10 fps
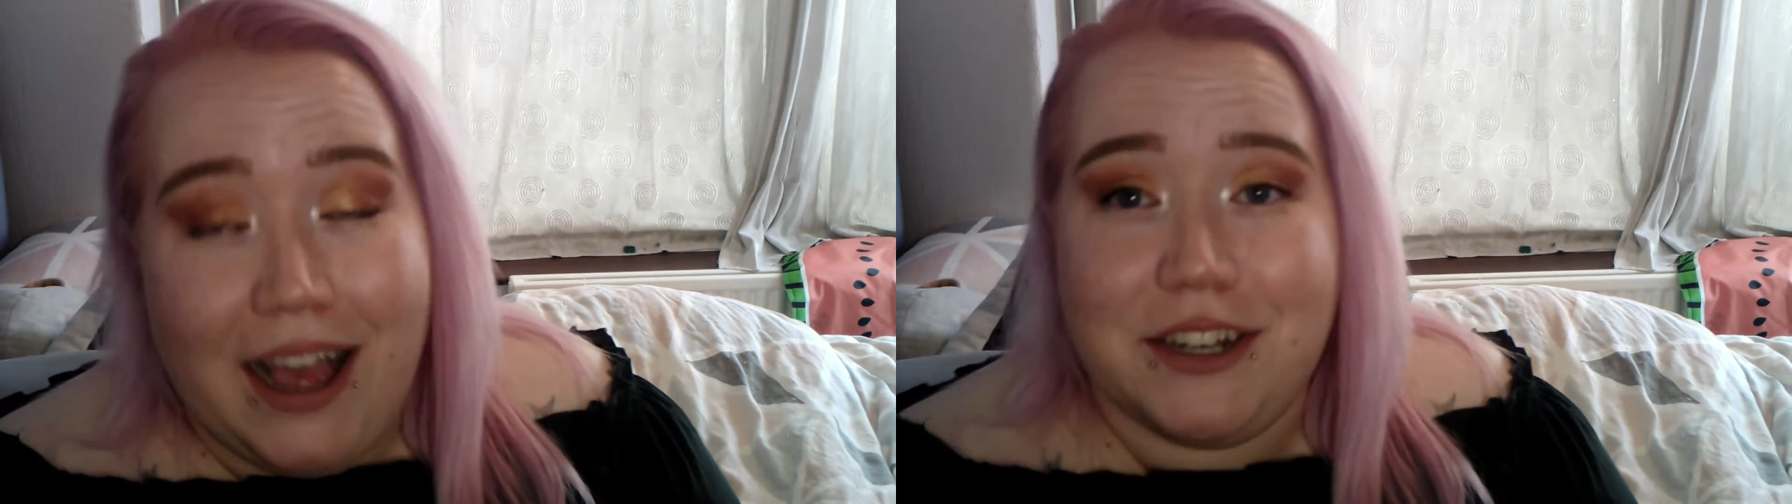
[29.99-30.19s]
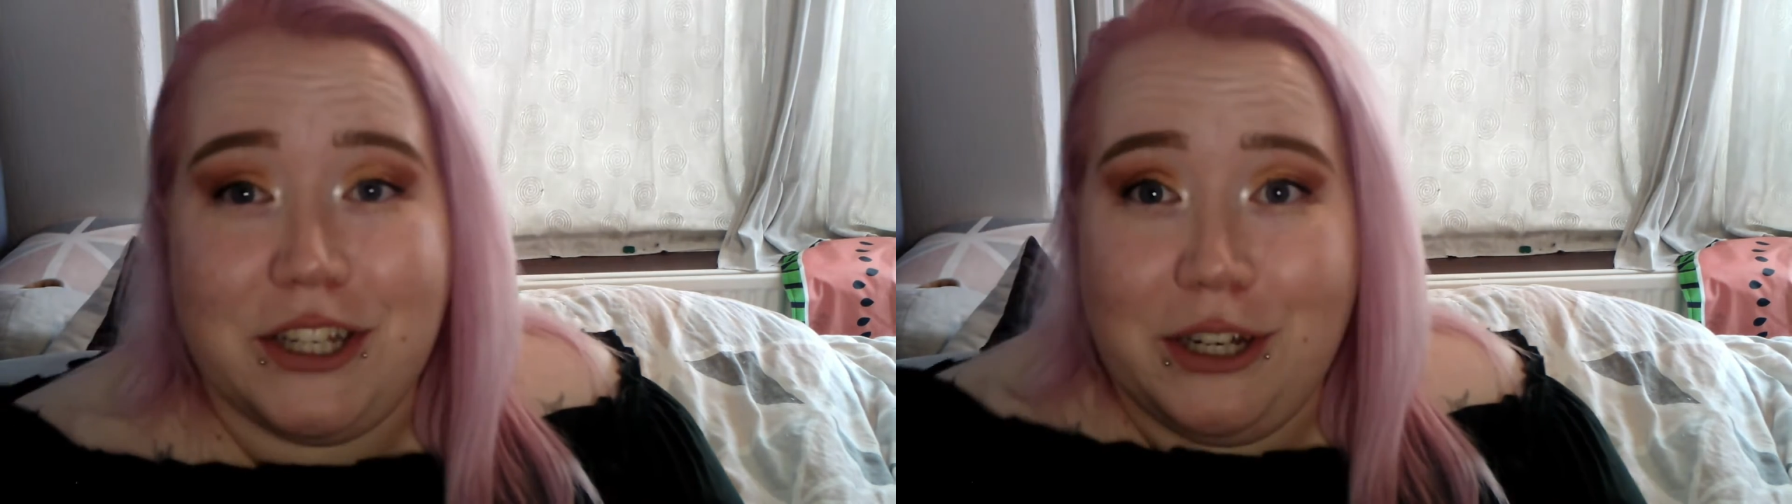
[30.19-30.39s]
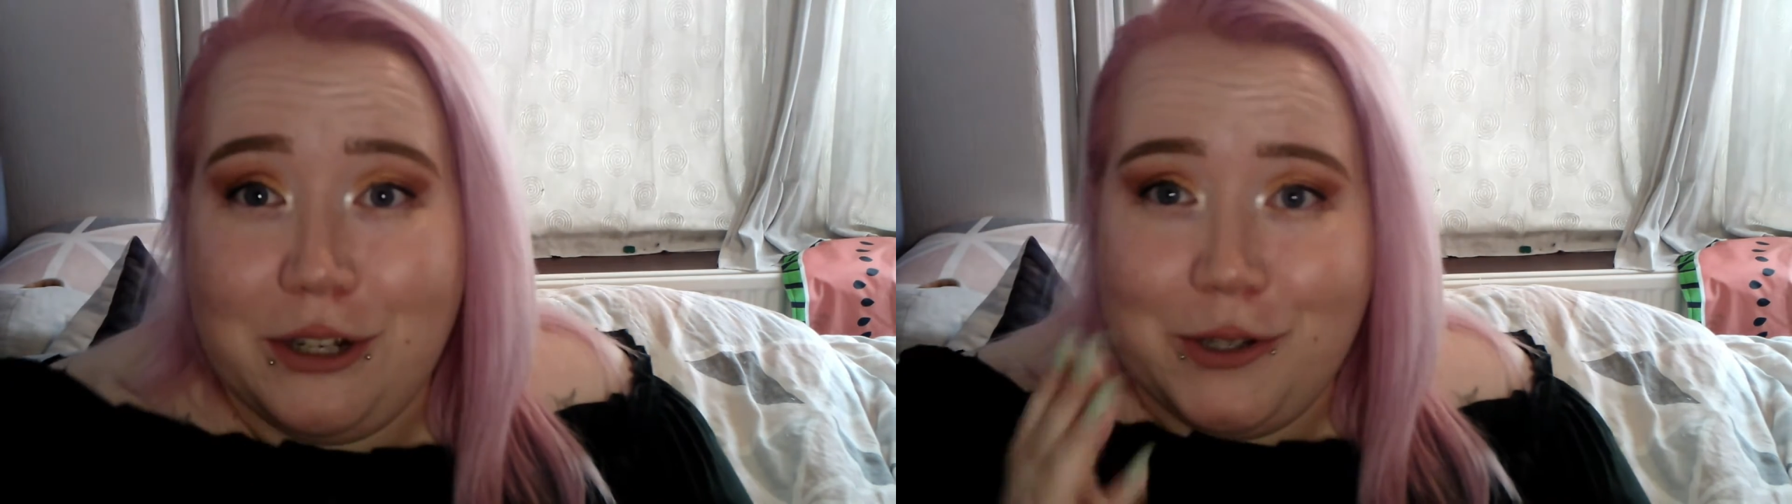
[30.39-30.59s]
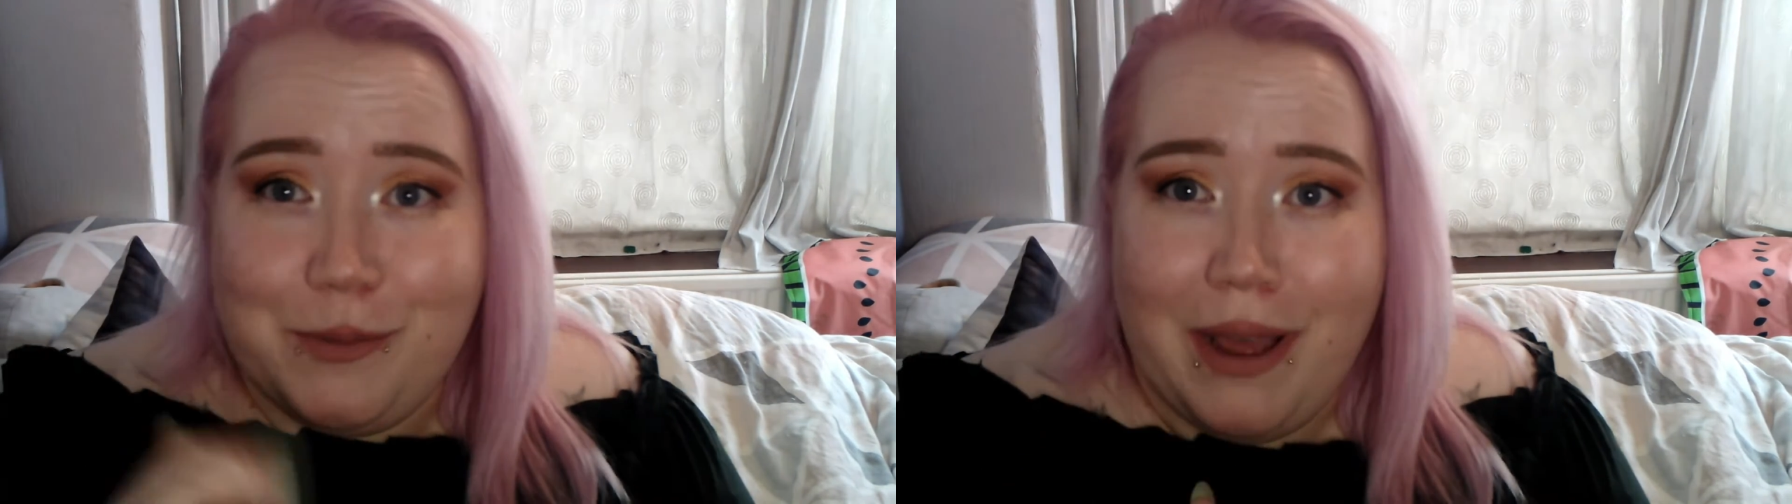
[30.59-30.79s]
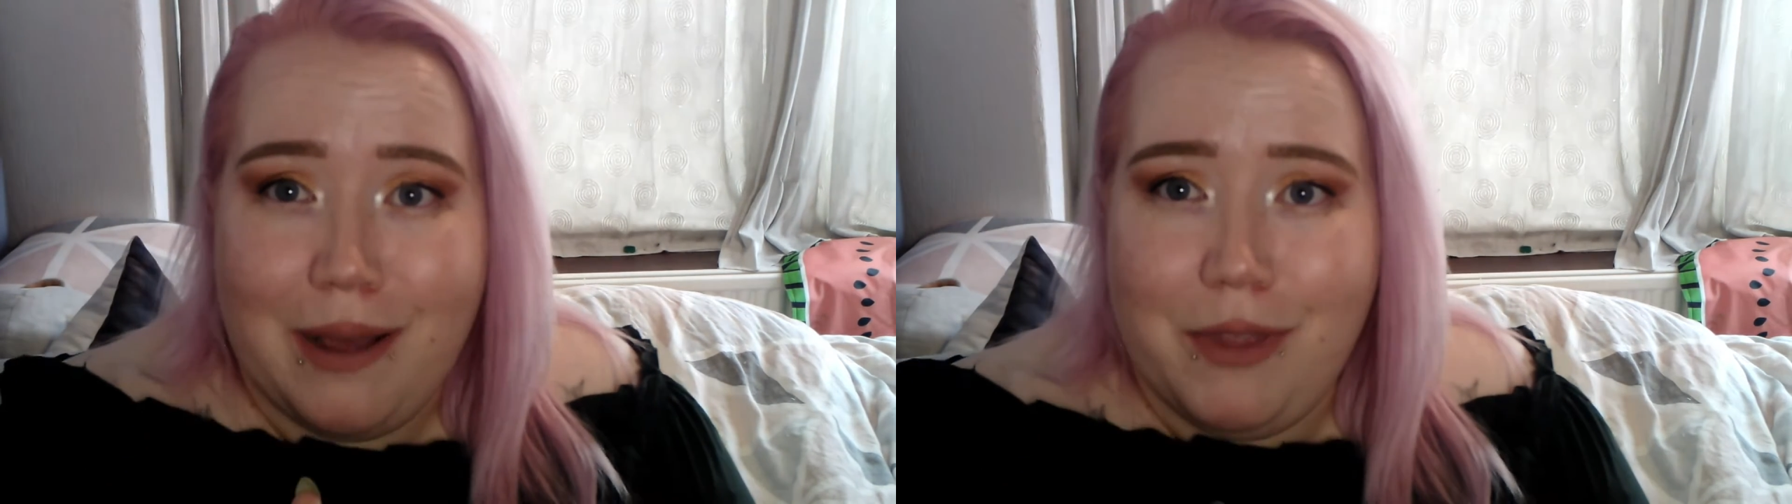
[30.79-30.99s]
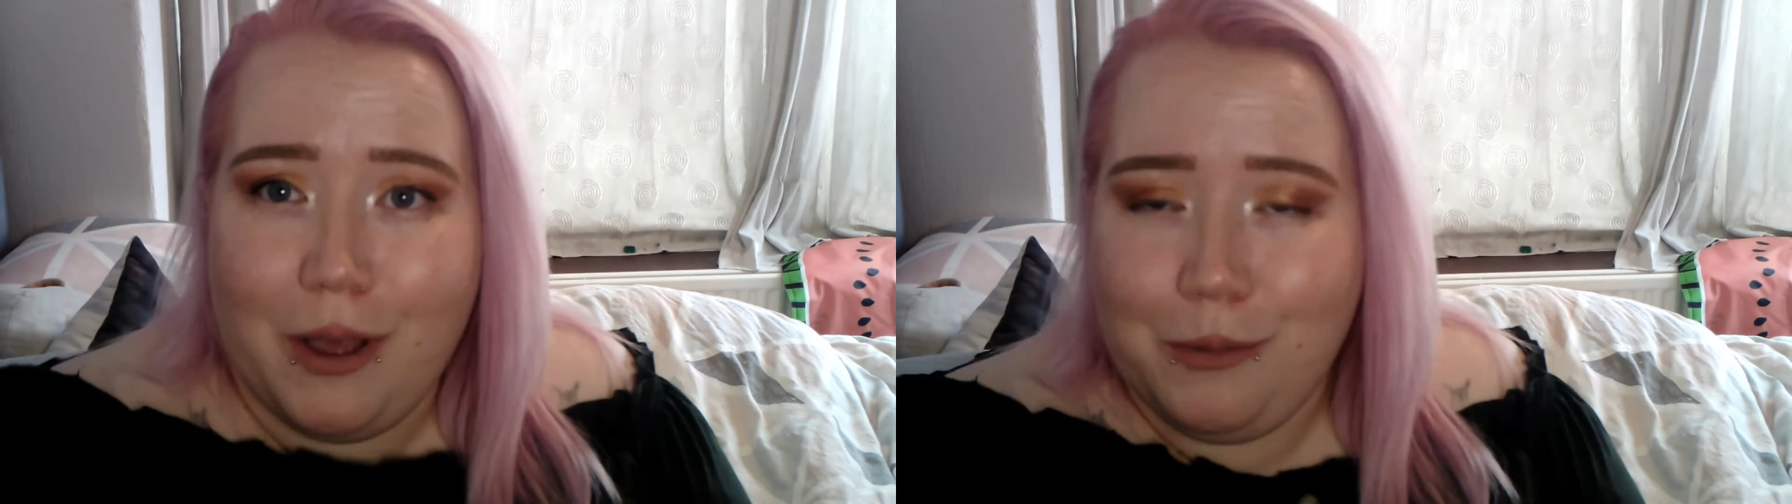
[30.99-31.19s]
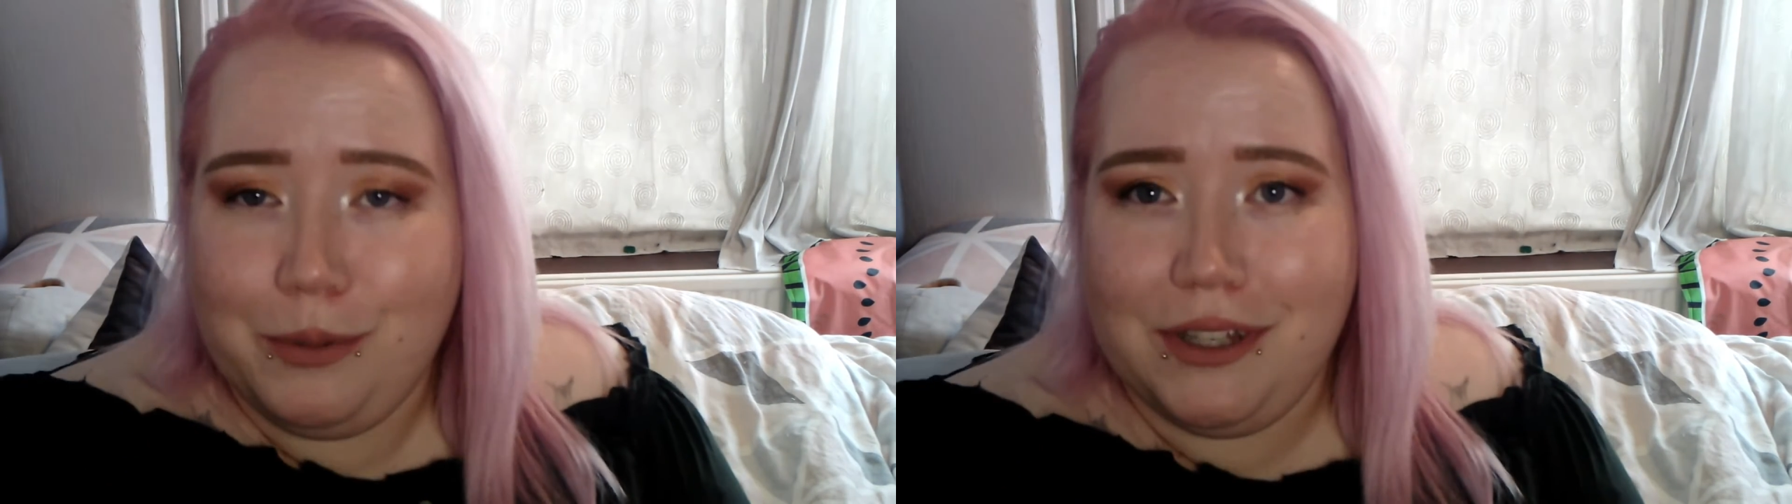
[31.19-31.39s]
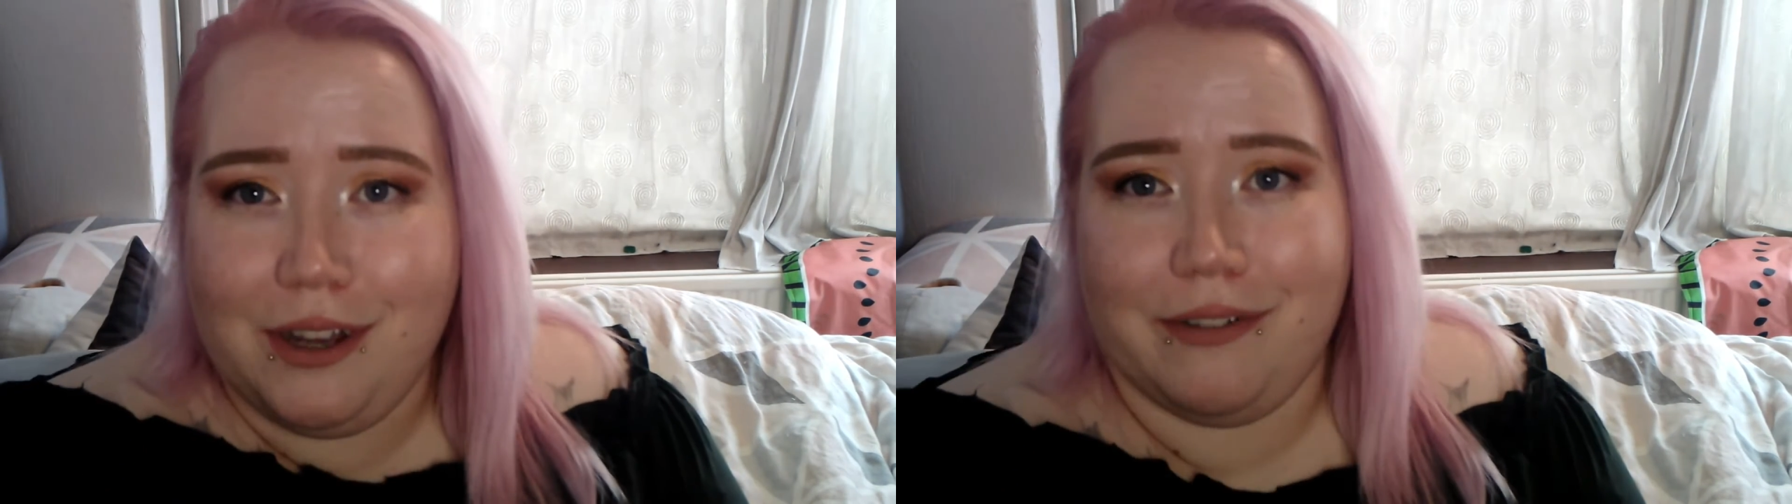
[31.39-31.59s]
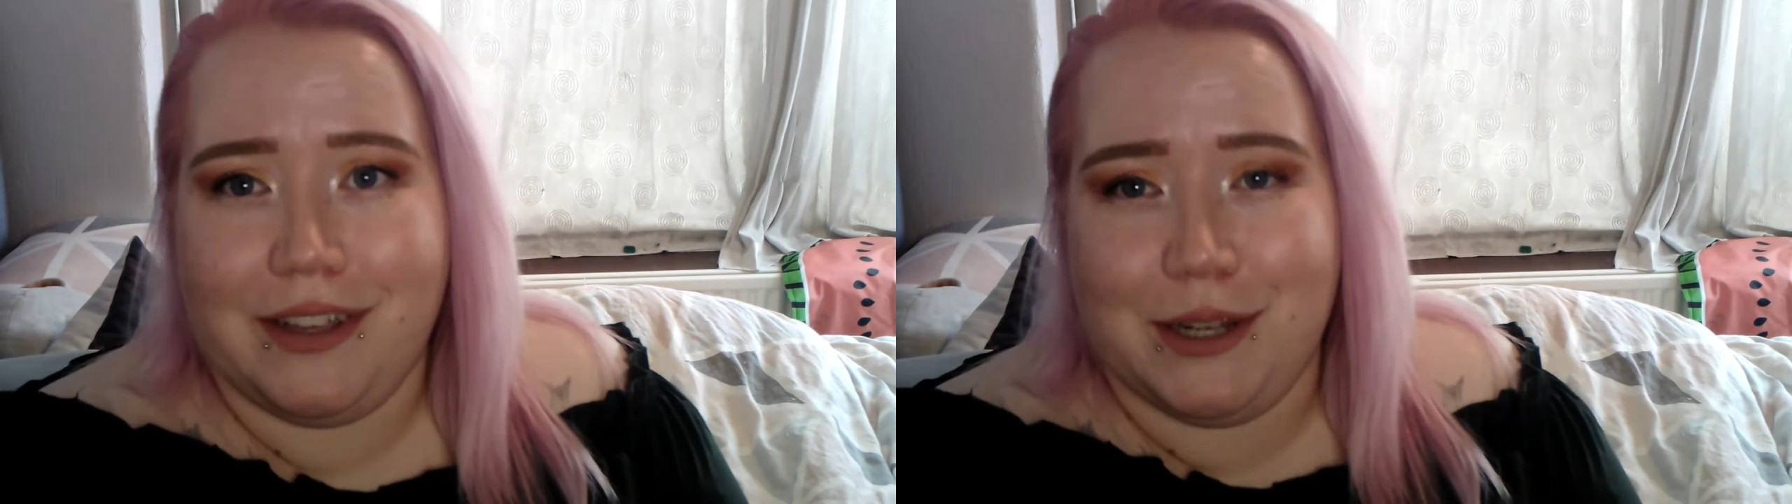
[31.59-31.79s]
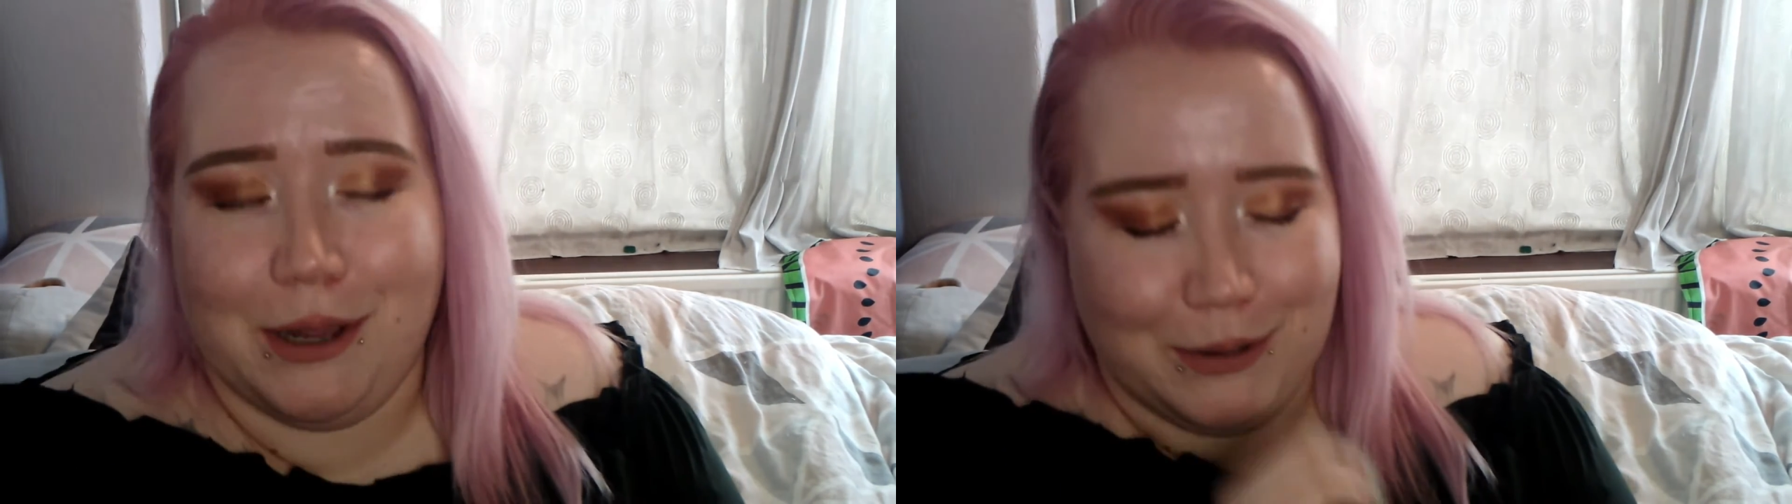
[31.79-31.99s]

actually not just Pam, the whole bloody office